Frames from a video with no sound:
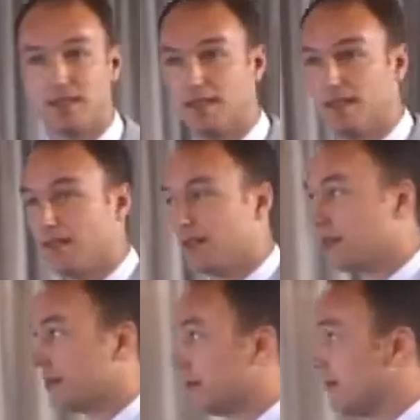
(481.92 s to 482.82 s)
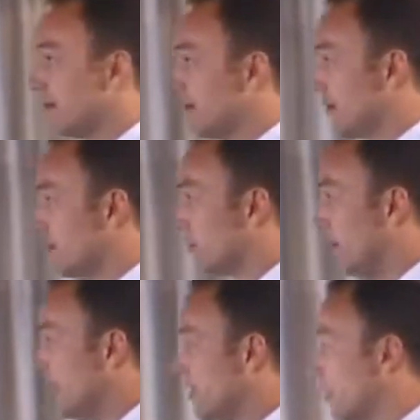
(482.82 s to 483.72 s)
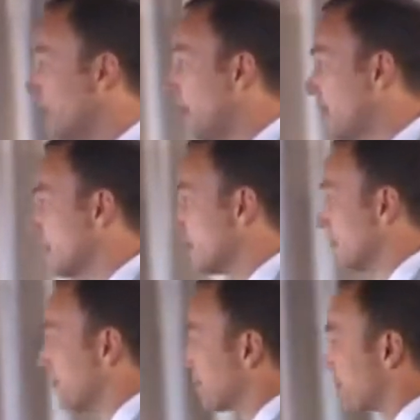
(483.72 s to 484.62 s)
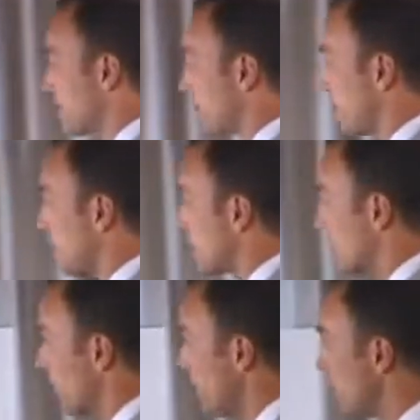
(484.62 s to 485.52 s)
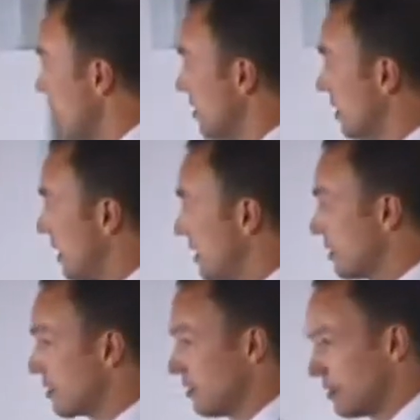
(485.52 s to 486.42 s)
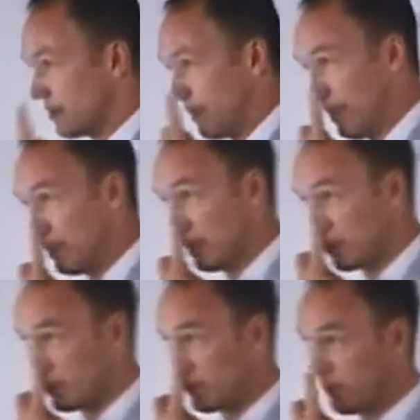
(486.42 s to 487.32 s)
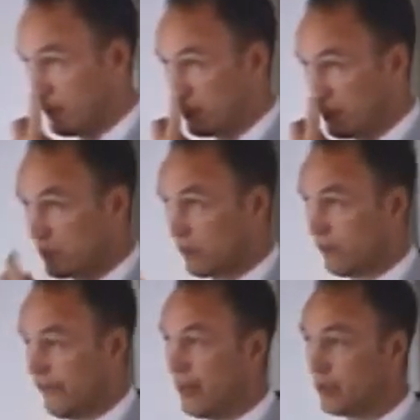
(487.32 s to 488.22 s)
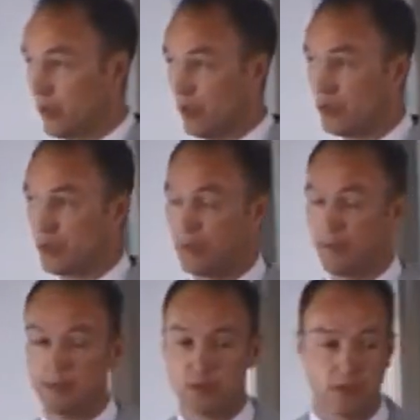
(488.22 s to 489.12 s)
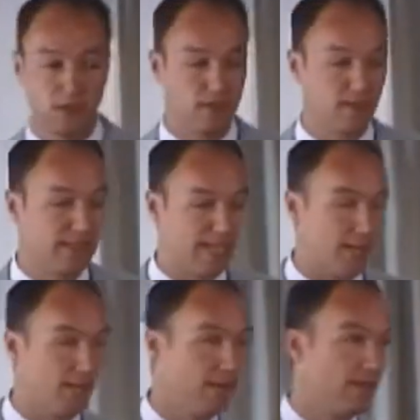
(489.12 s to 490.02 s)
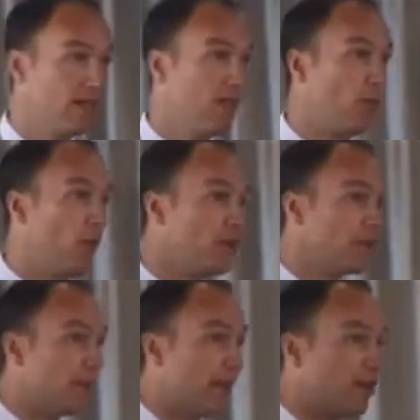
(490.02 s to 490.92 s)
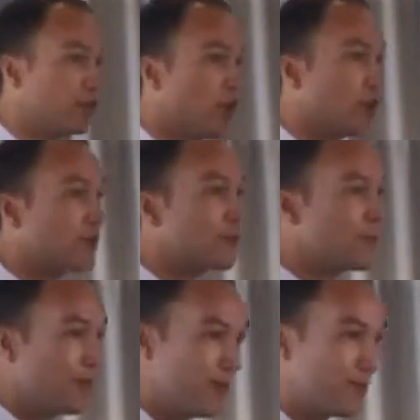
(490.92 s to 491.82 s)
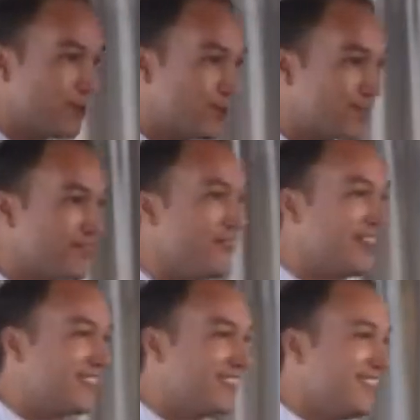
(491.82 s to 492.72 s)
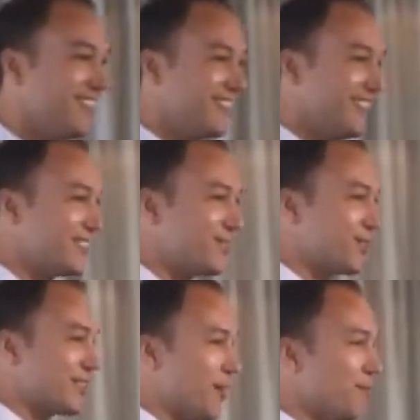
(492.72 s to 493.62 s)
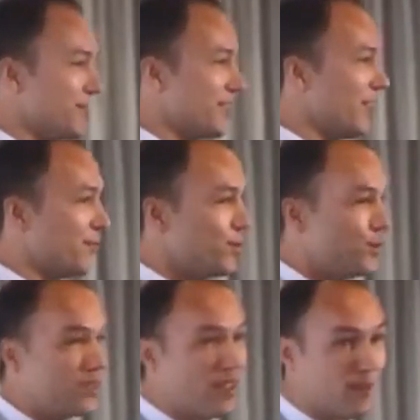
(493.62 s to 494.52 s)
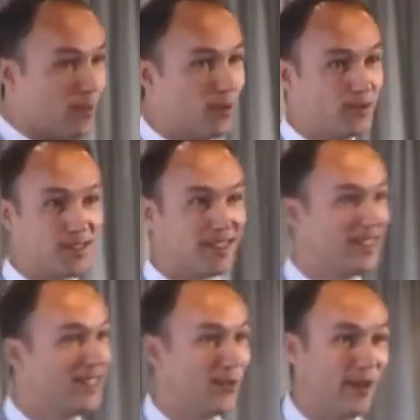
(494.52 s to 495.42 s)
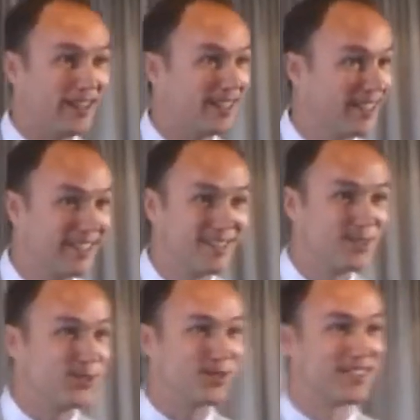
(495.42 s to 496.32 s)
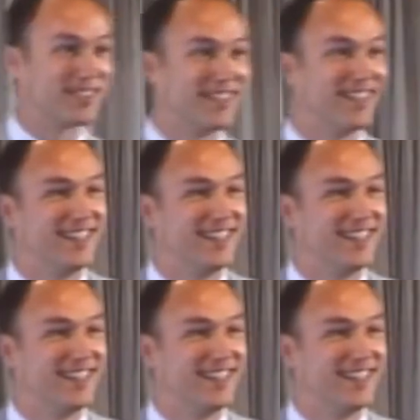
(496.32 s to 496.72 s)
to buy it on the market. So this was the classical paradox of value, also sometimes called the diamond water paradox, right? Because in fact these two examples that I've used are the most widely used